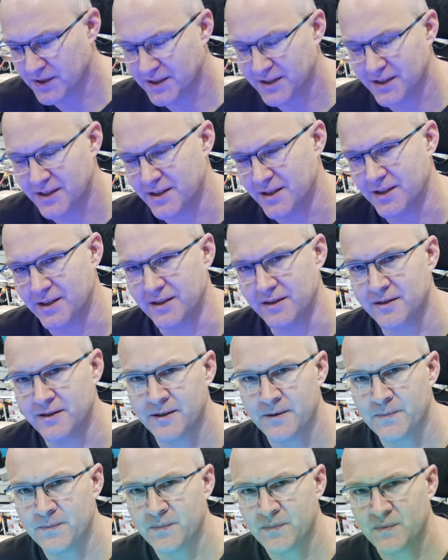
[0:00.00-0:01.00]
LED,
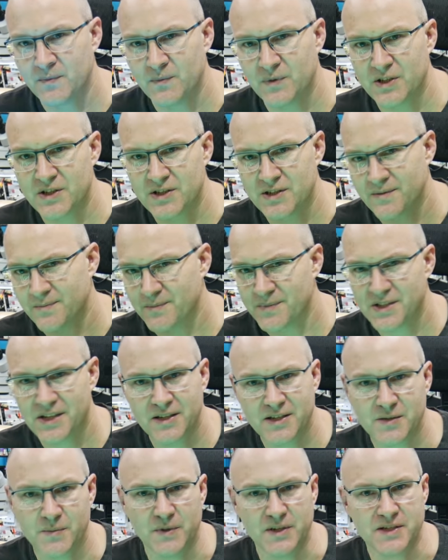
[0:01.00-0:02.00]
which
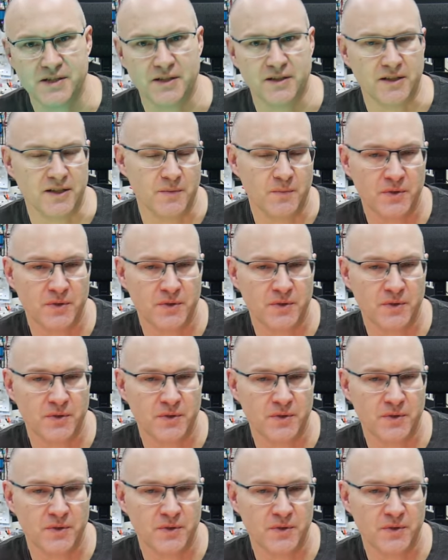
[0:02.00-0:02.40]
sounds a bit silly,